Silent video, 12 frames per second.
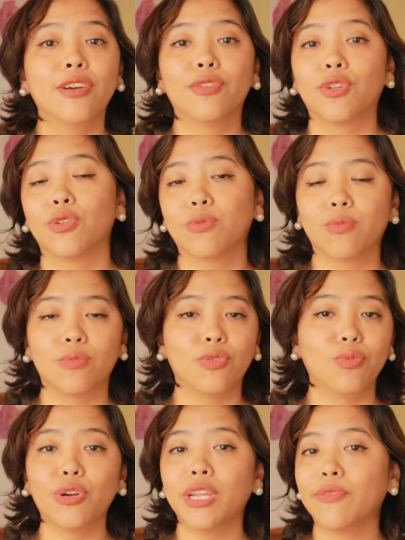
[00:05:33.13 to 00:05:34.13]

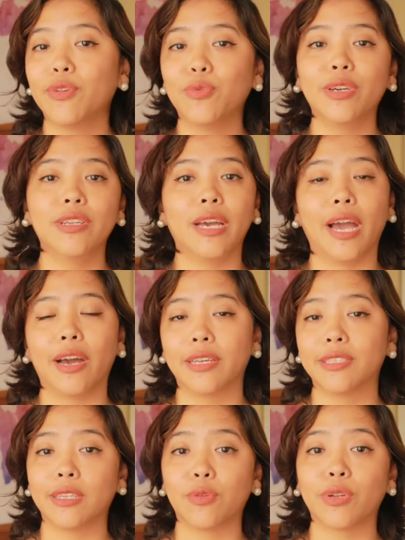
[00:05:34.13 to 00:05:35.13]
good morning everyone,
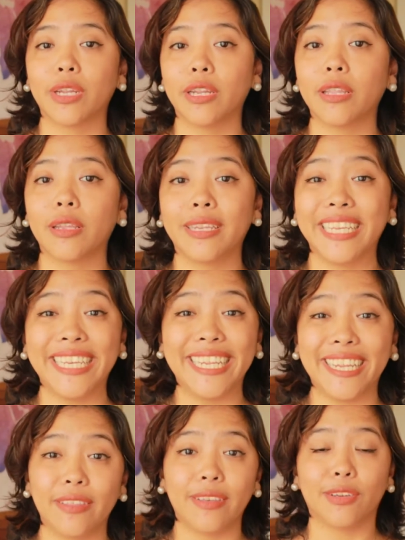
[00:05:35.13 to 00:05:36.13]
does anyone need
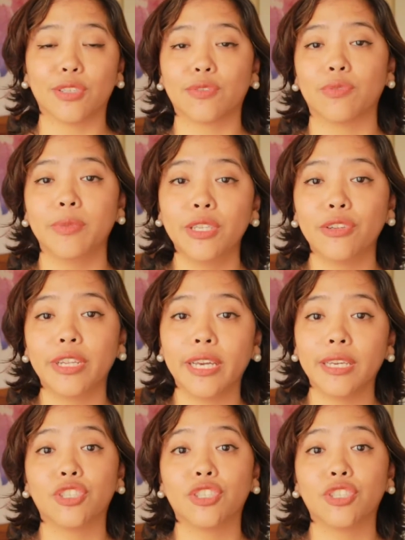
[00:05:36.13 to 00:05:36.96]
anything else from me today?